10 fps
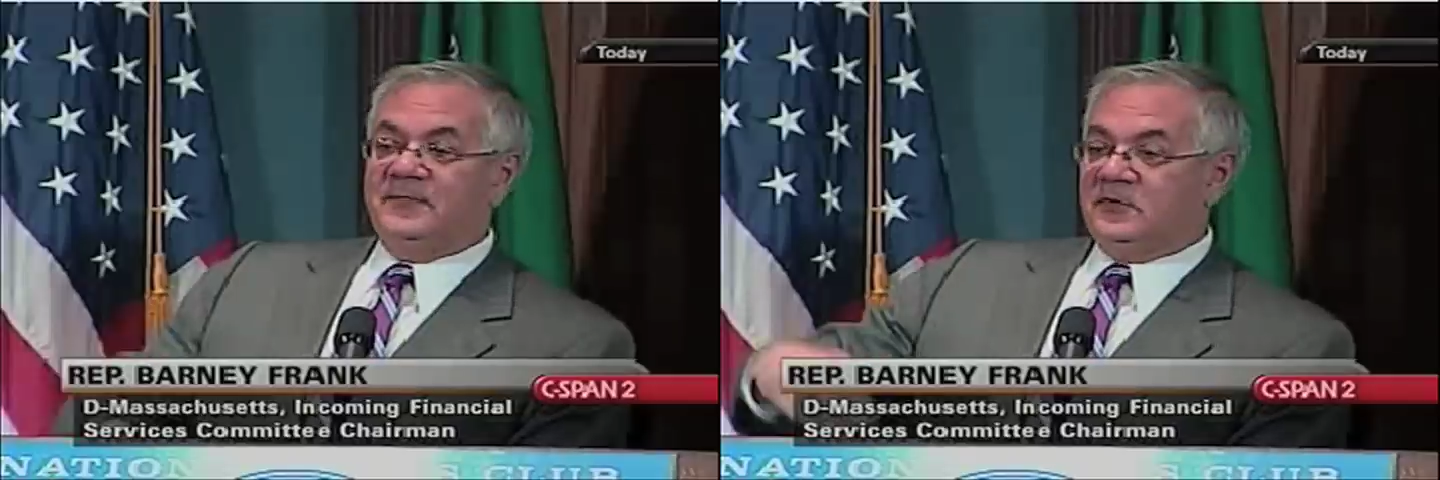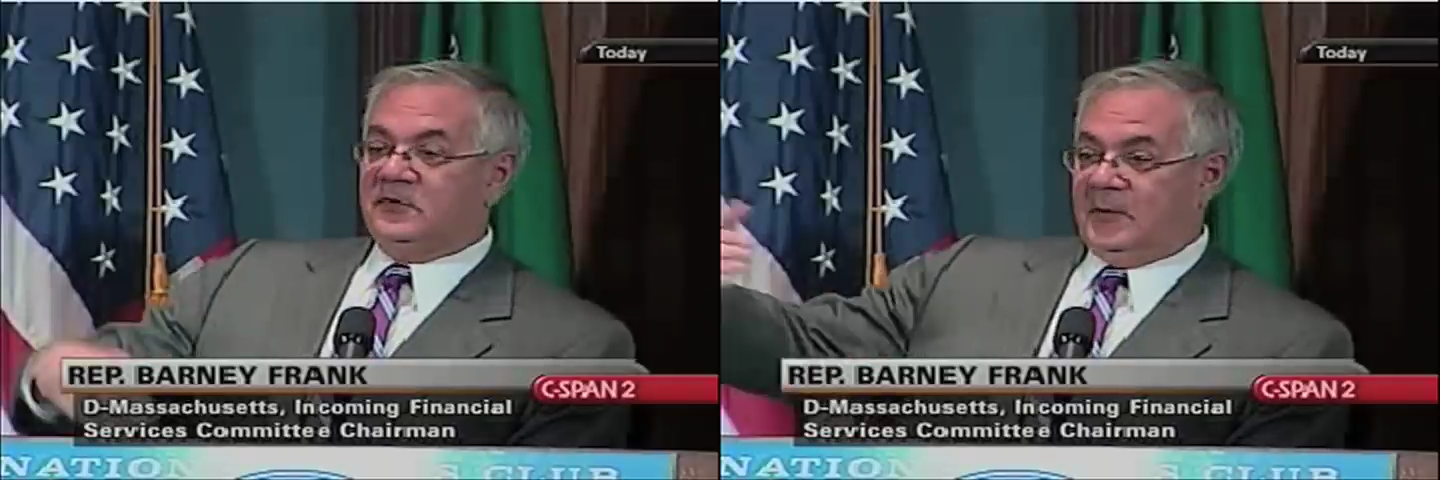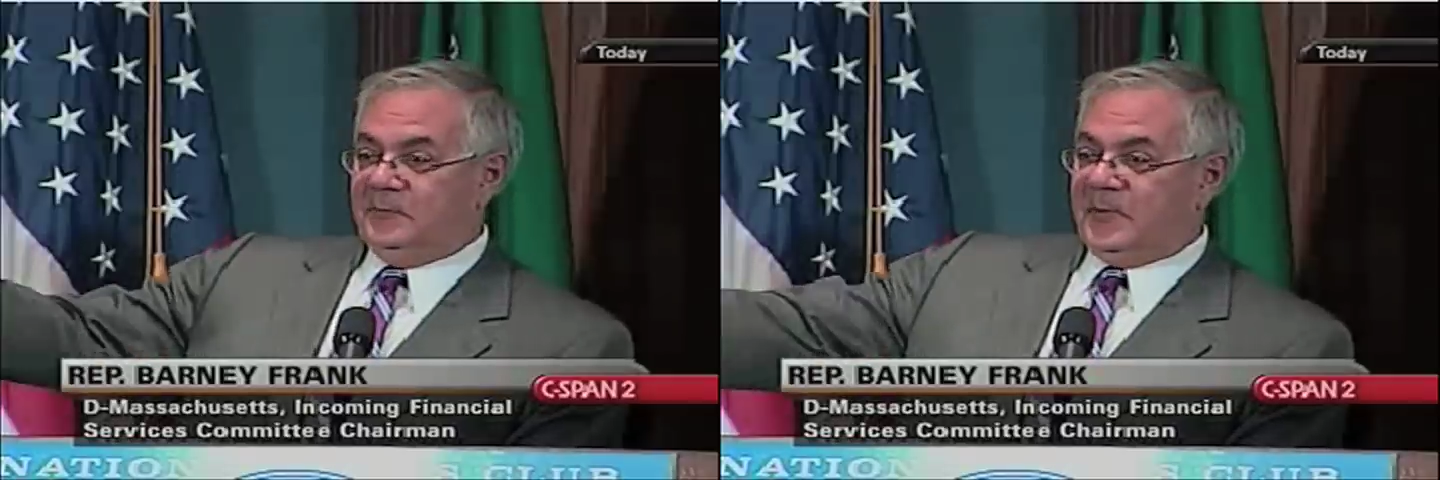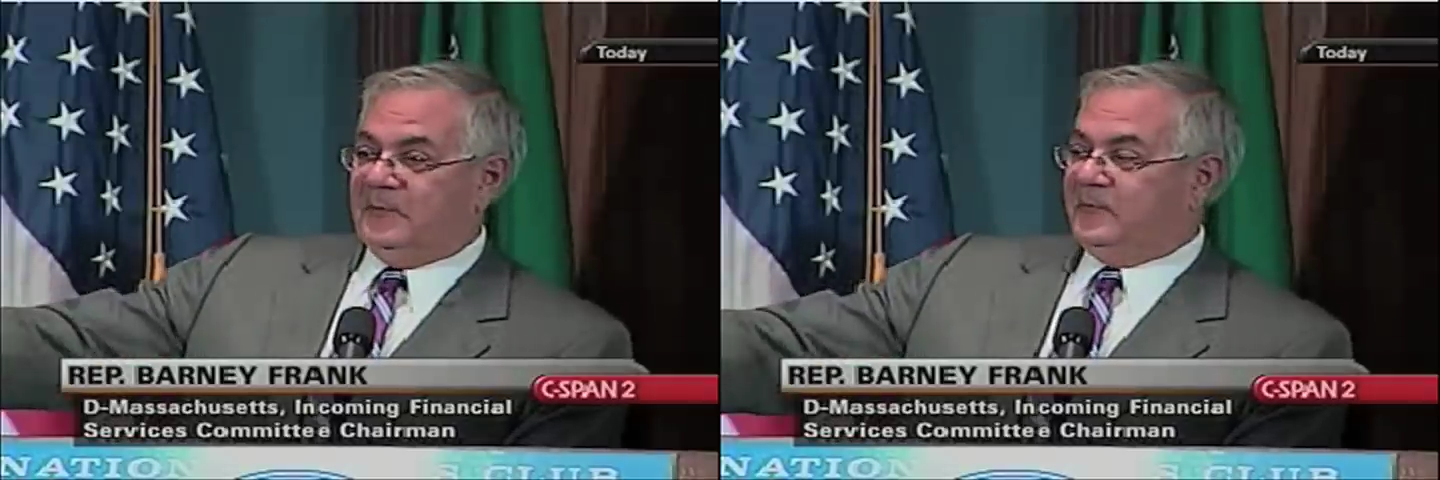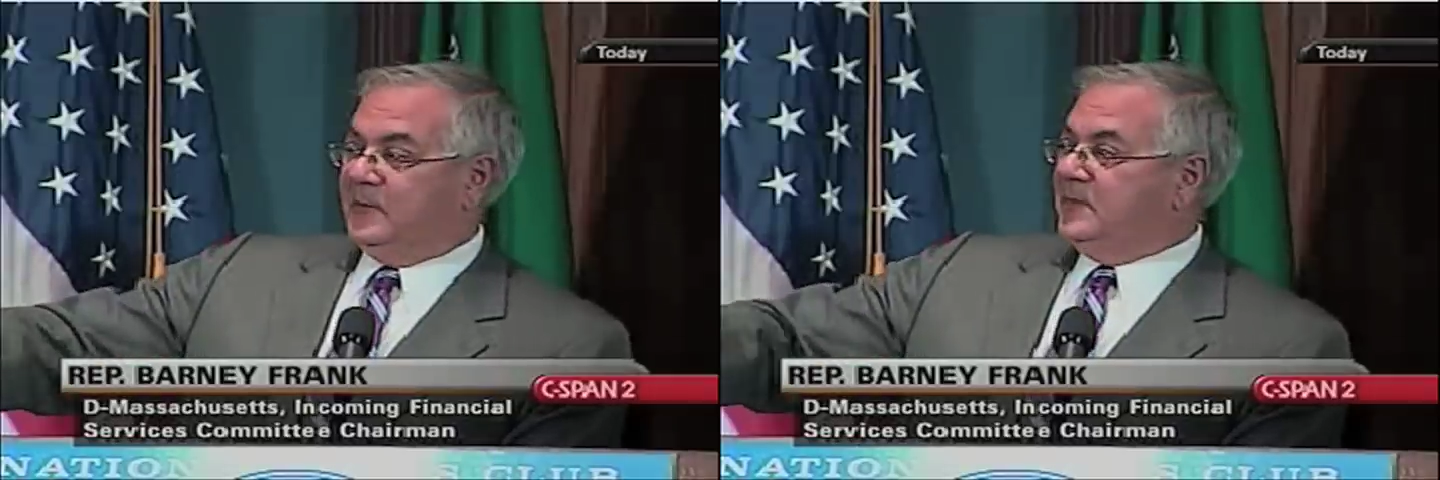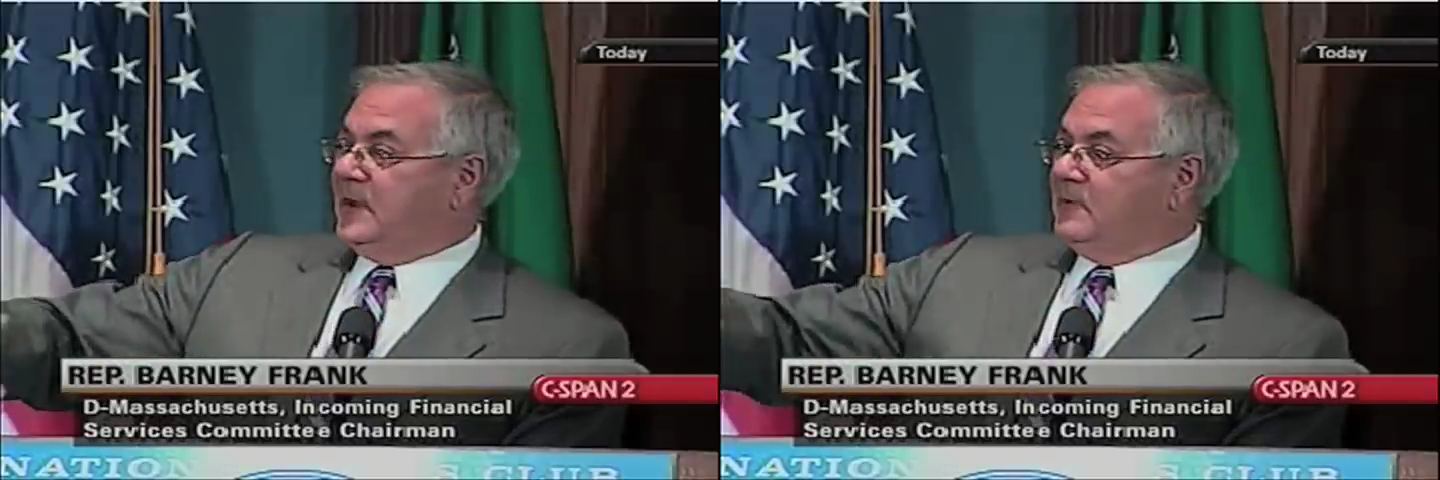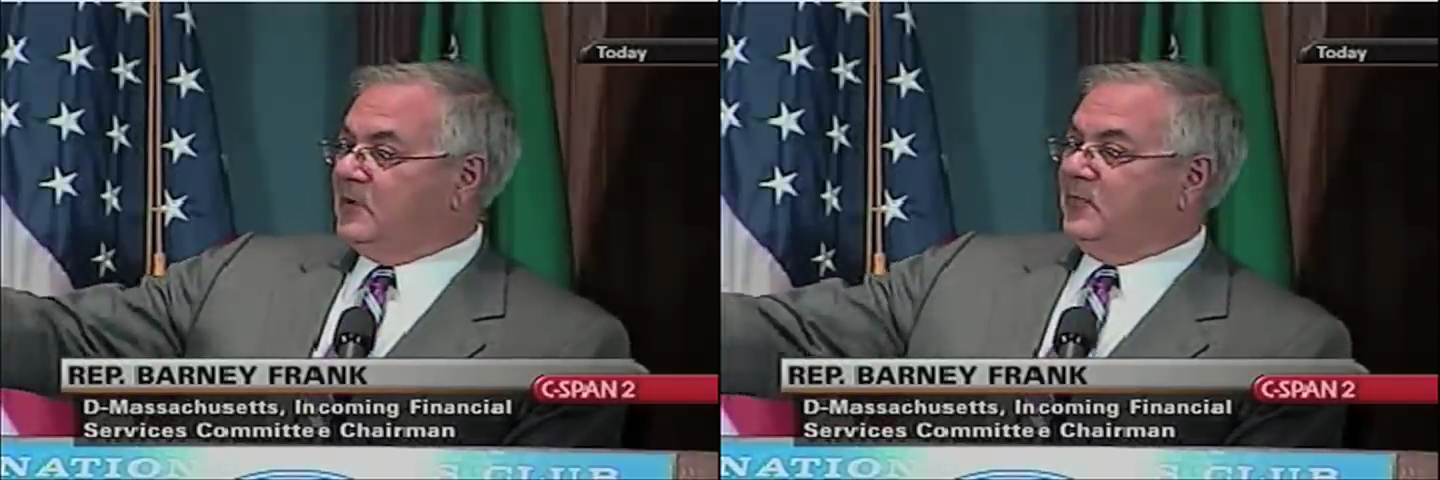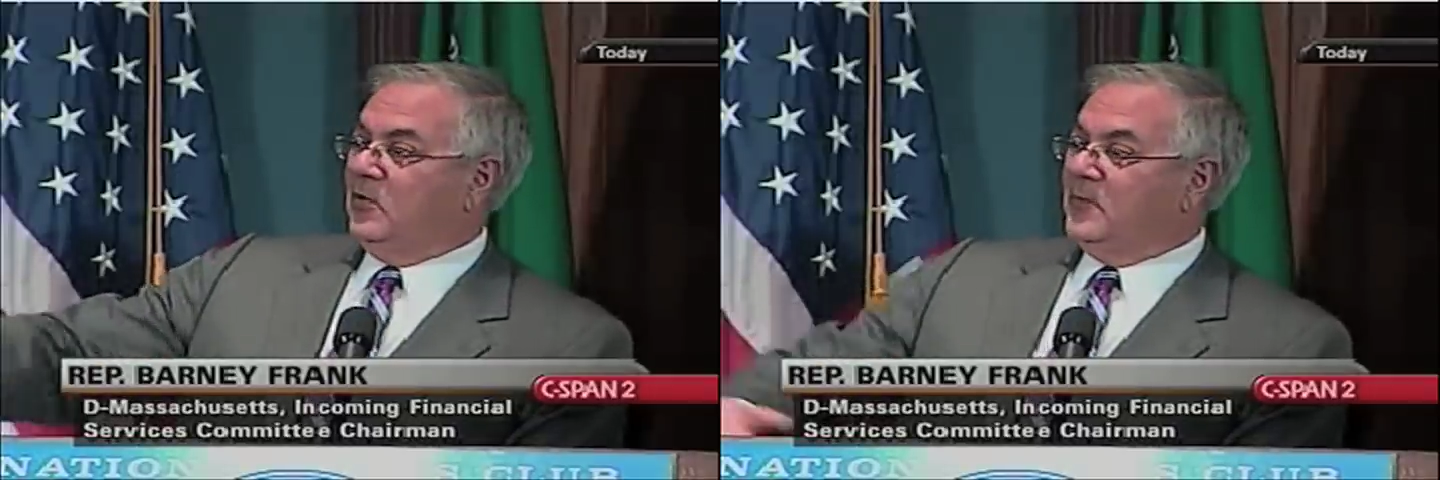this great benefit in being
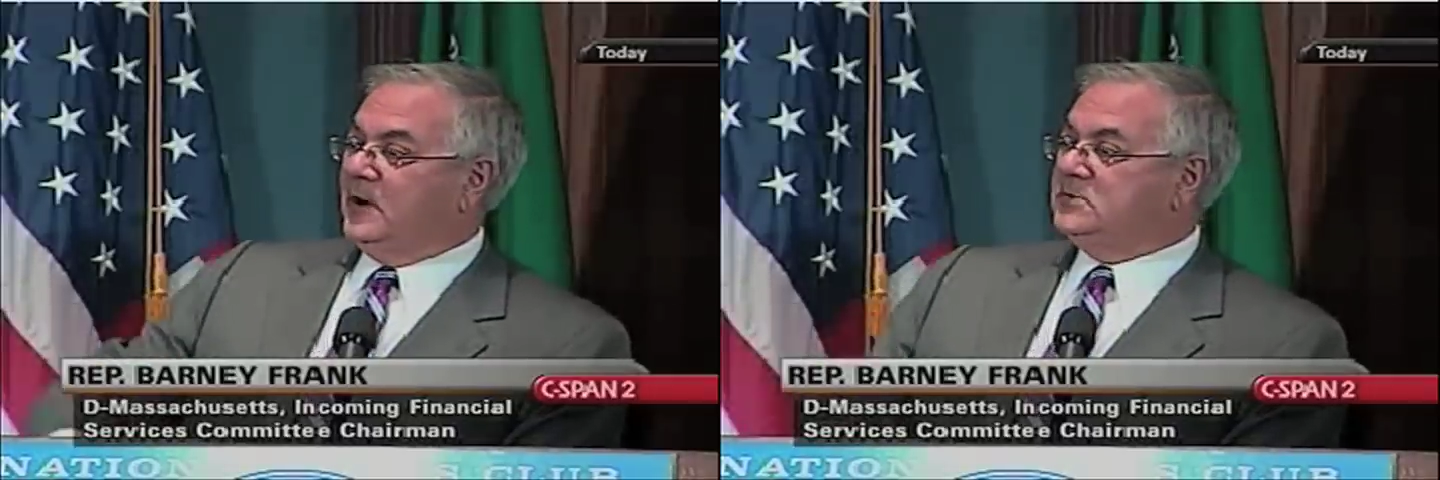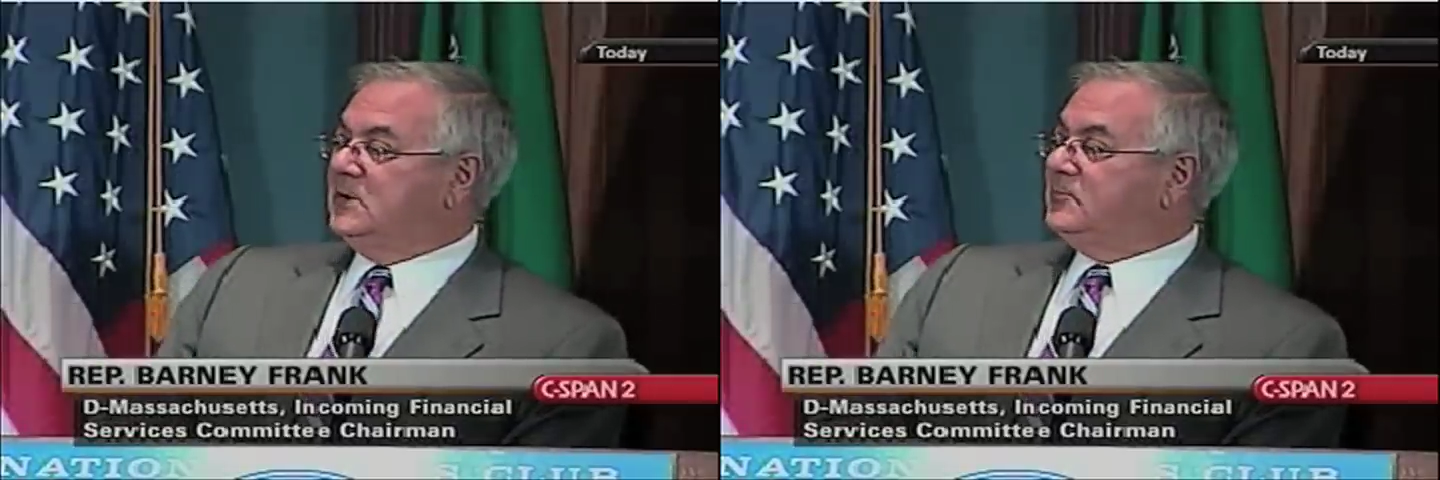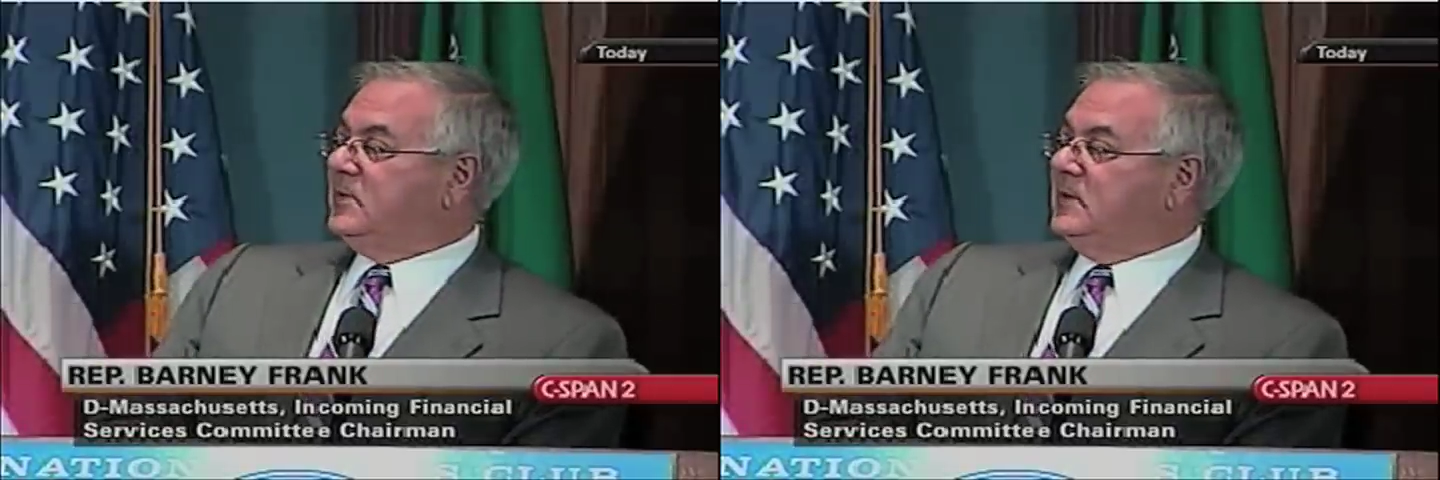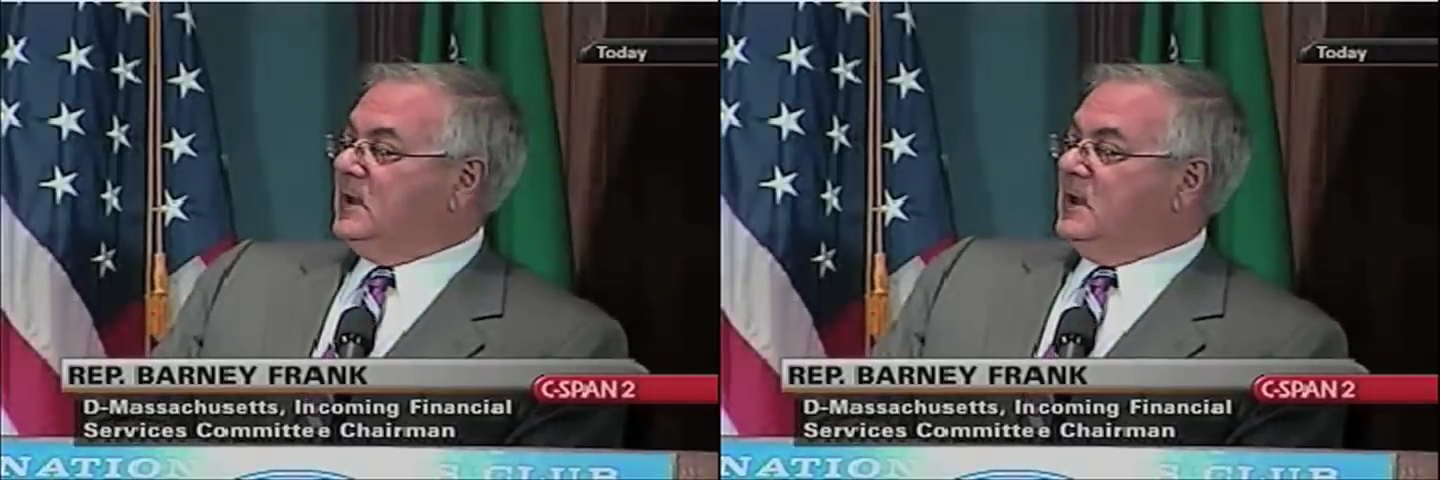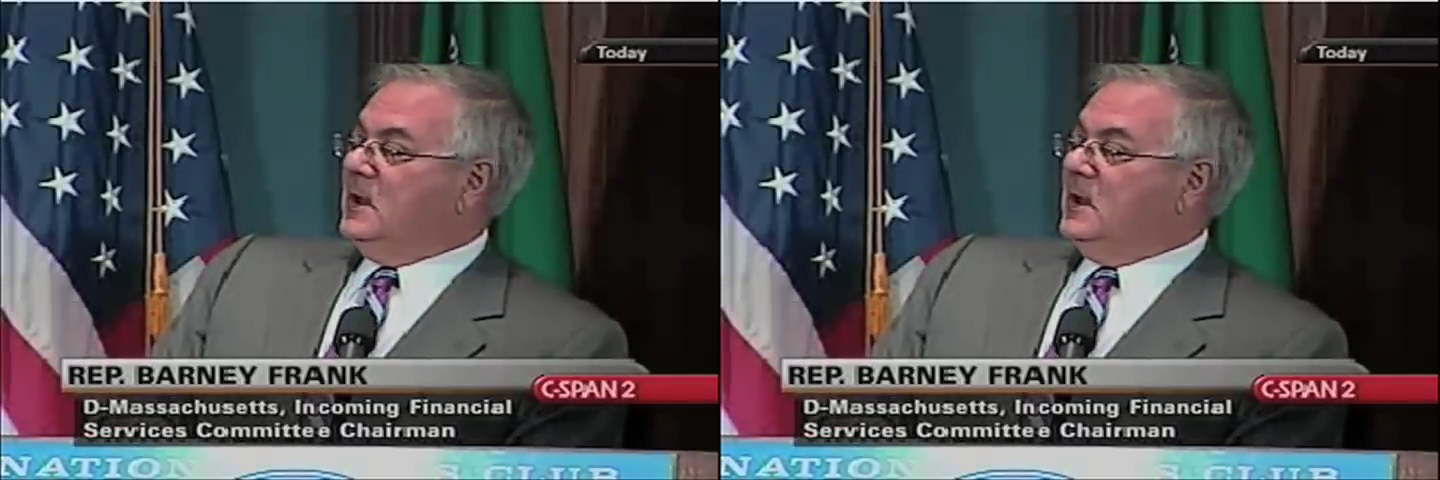able to borrow money cheaply,